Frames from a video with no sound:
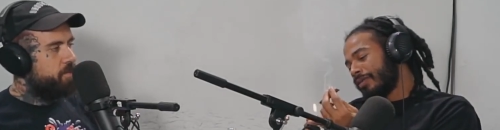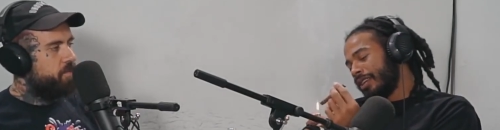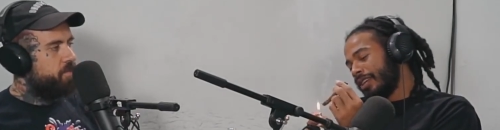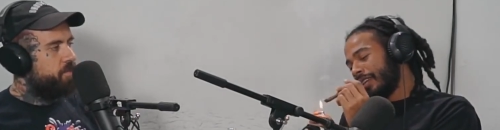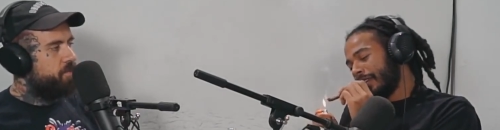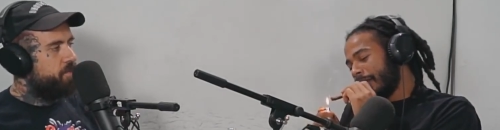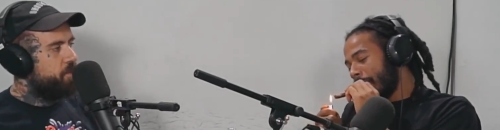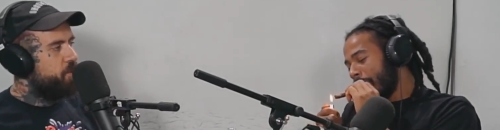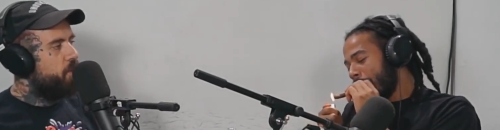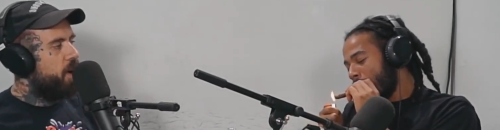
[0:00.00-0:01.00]
Speaker 1: Yeah.
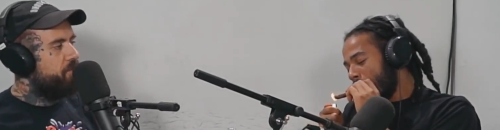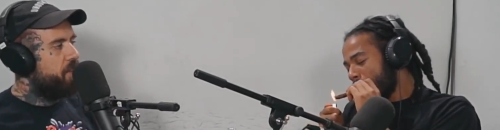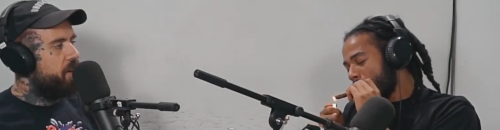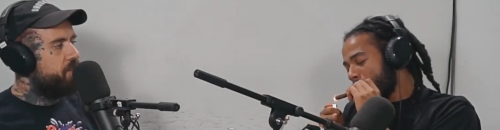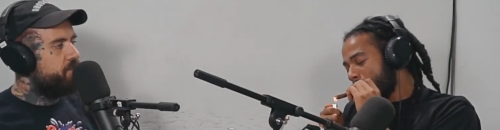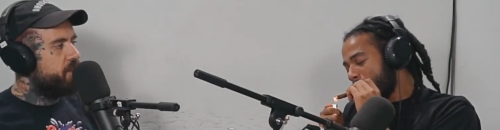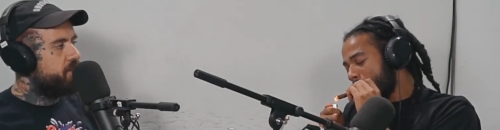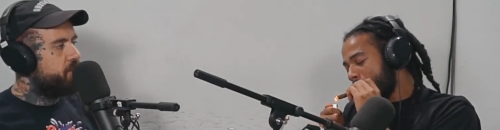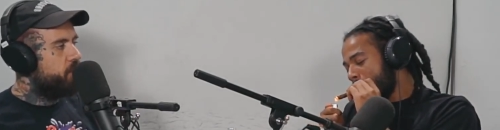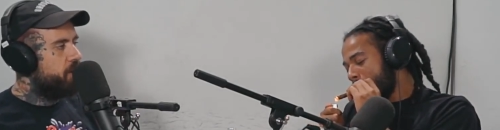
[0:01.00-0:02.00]
You off all the other
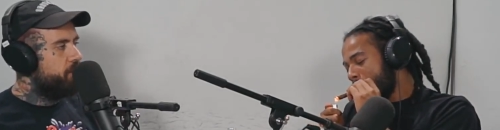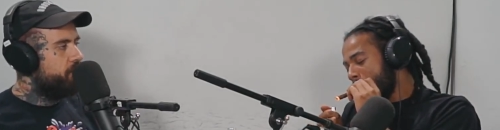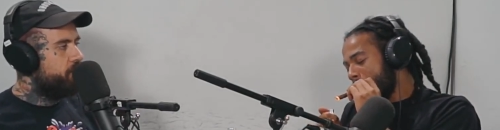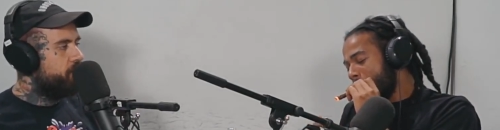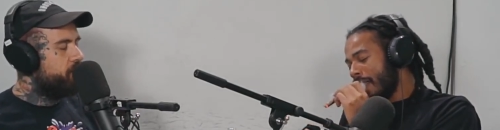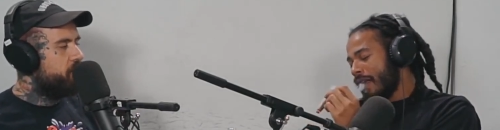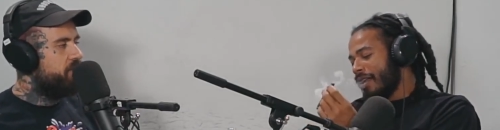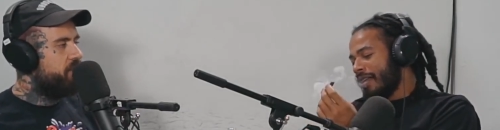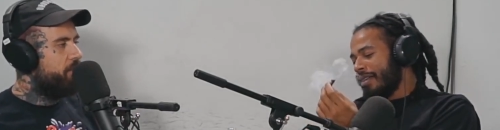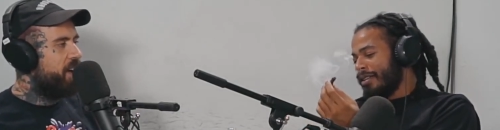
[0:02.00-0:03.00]
drugs or what? You leave
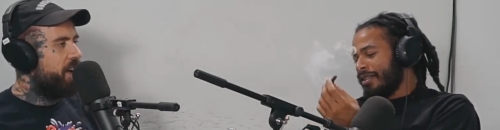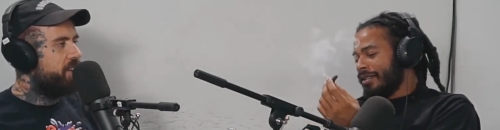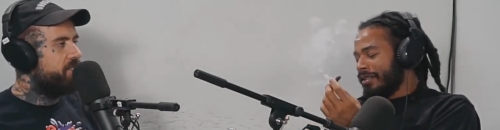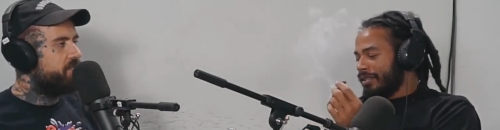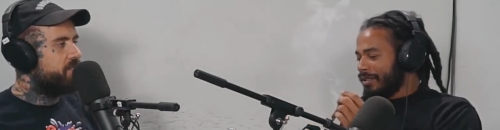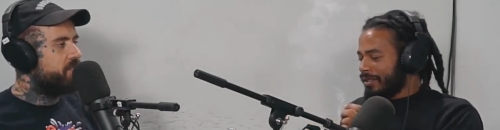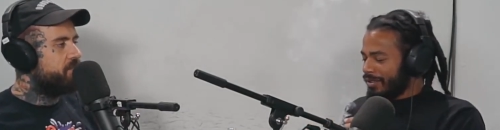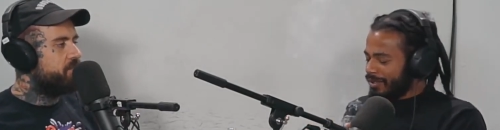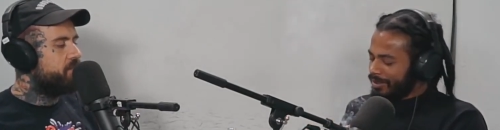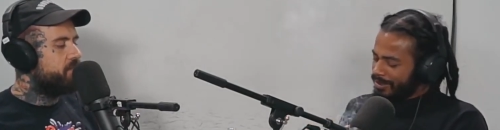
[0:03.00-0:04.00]
that behind, or you
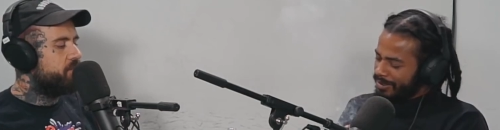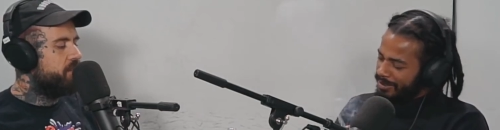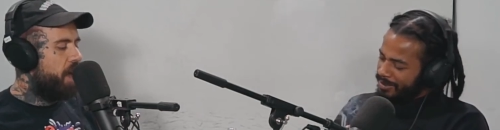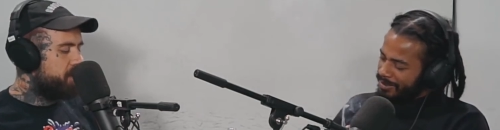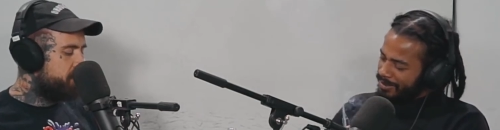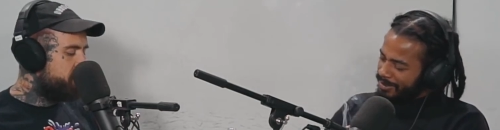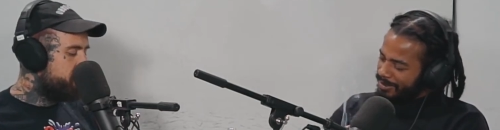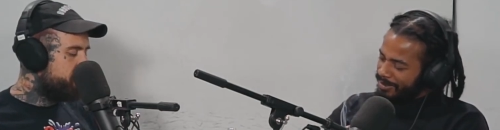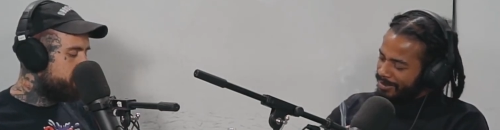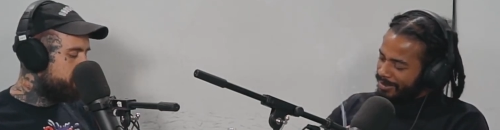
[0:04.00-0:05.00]
still you still with the
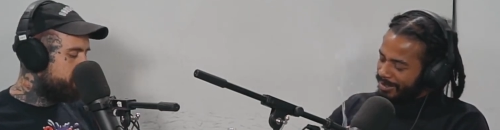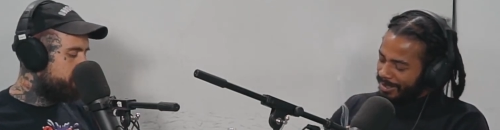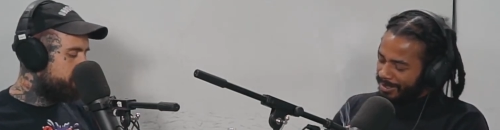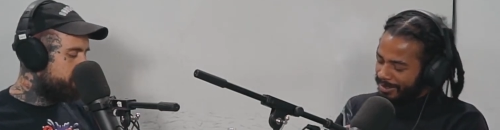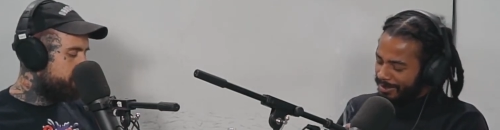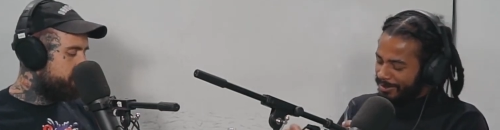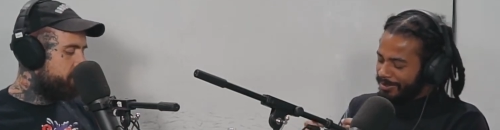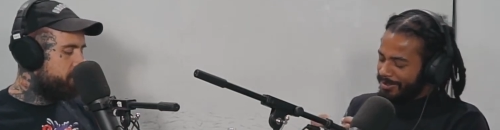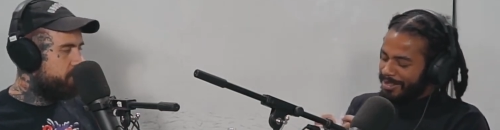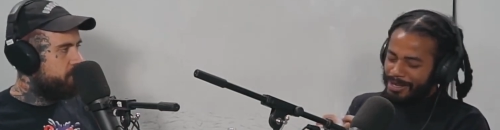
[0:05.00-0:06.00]
activities?
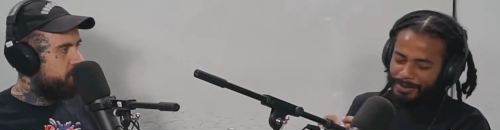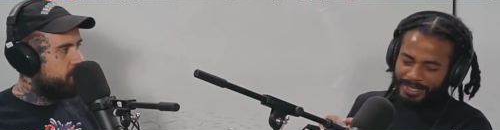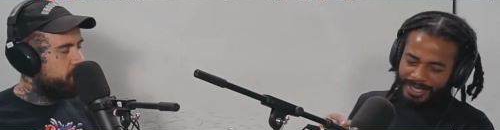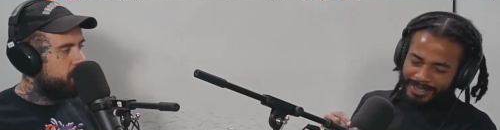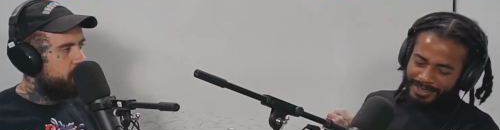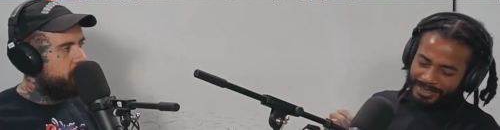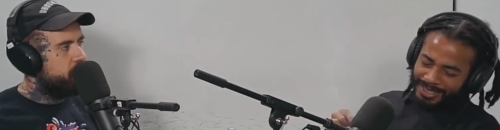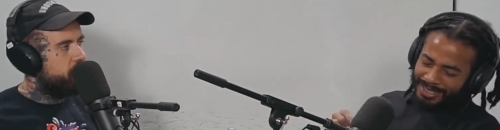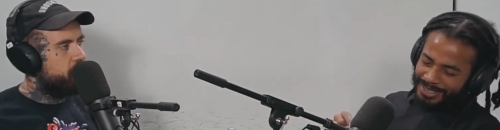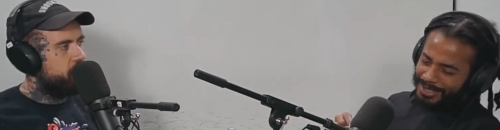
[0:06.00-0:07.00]
Speaker 2: Oh, what other
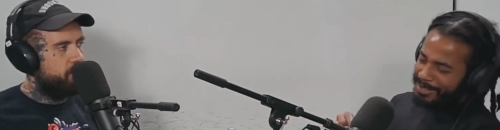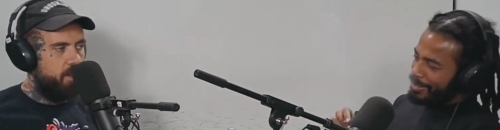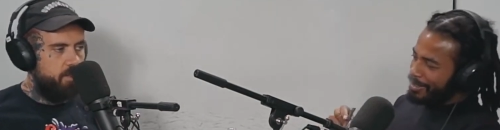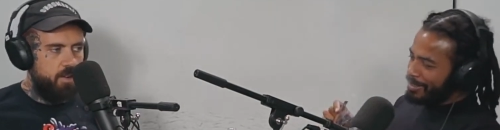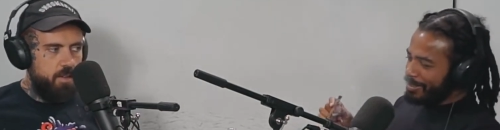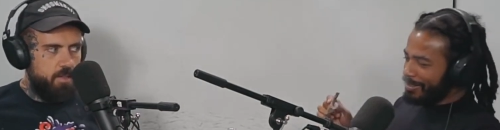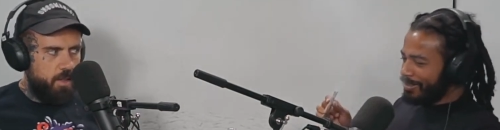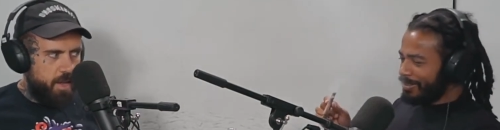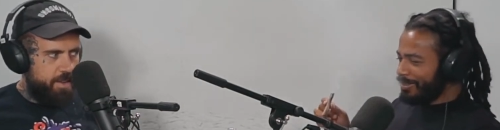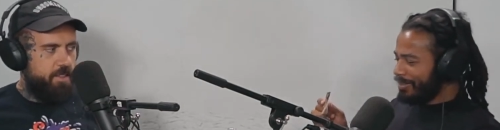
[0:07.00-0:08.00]
drugs?
Speaker 1: I don't know. There's a
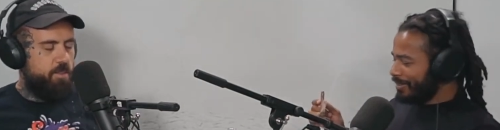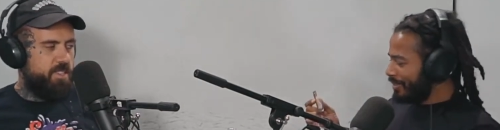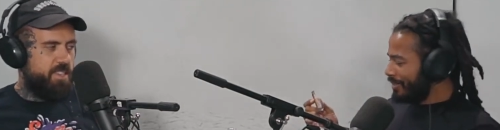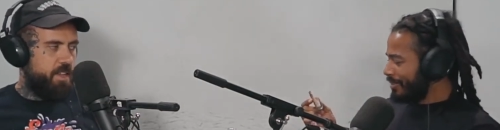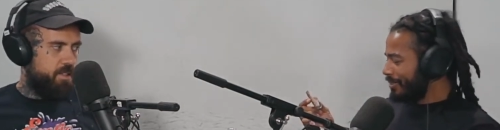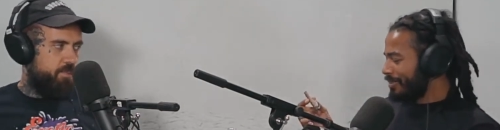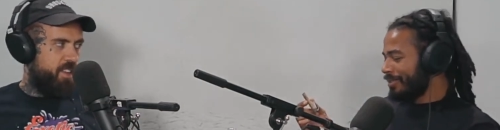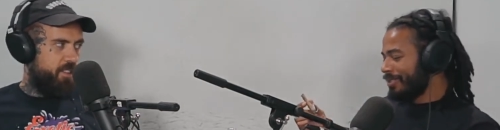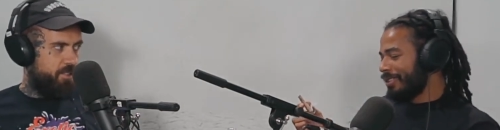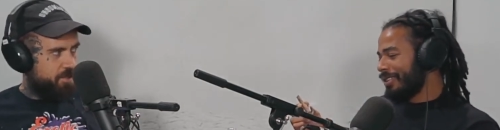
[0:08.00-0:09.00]
lot of other ones out there,
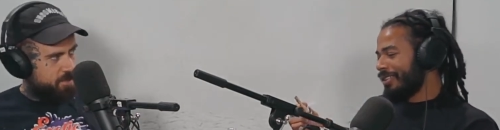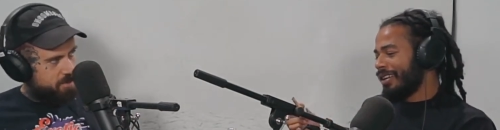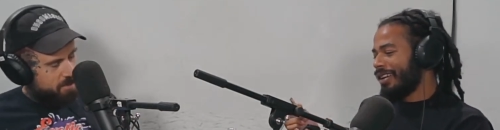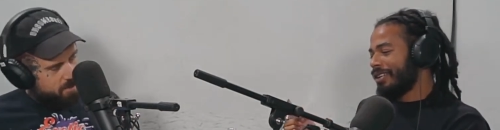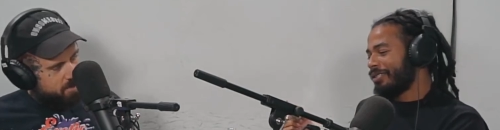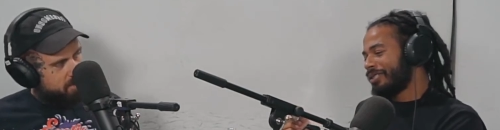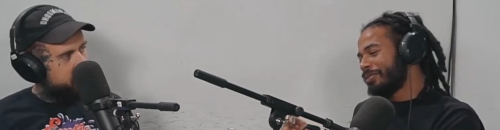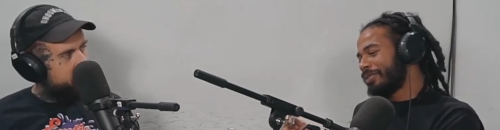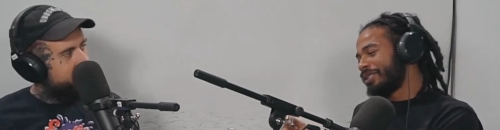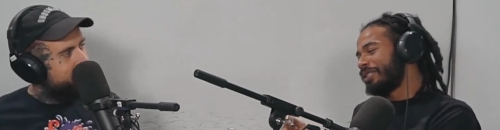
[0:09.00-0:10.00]
man.
Speaker 2: I don't
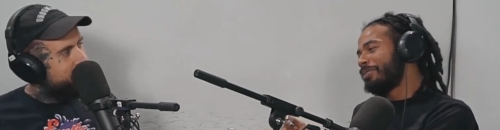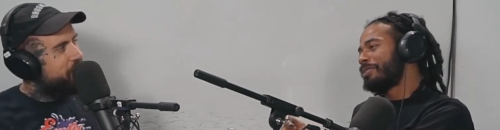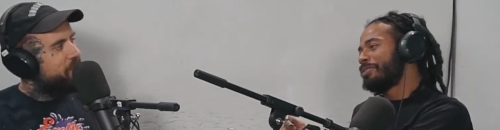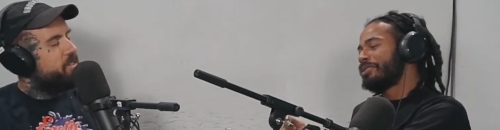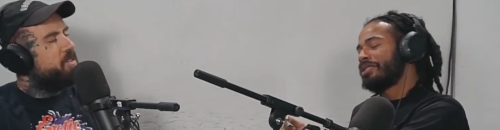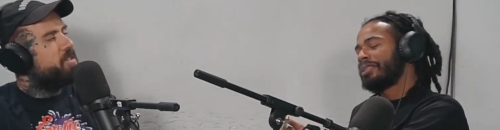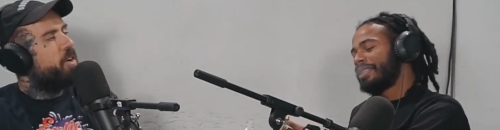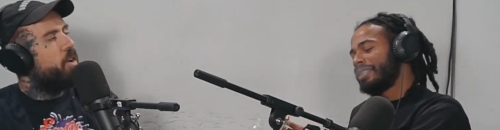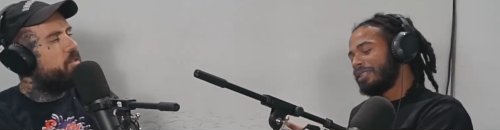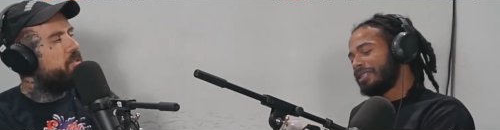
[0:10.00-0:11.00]
sip syrup no more.
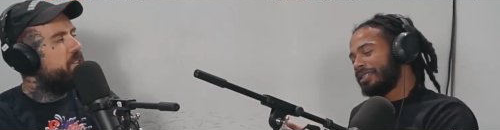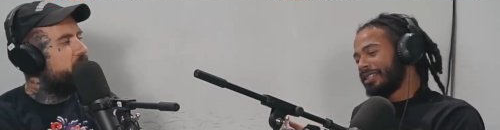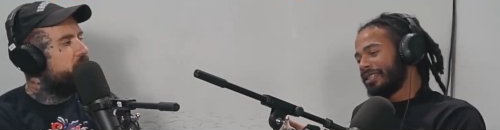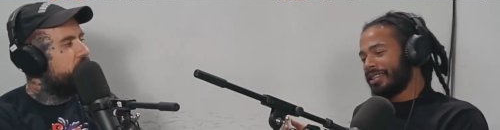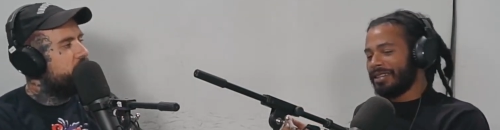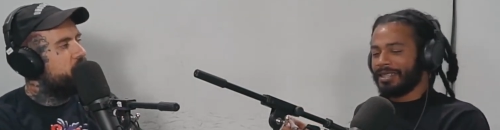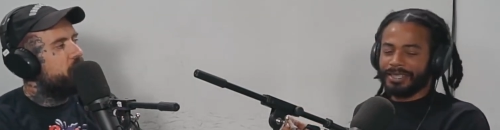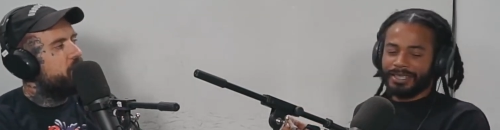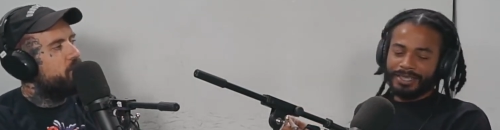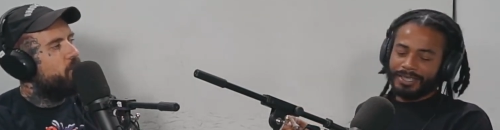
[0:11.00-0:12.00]
Speaker 1: You're over it?
Speaker 2: Hell
Speaker 1: yeah.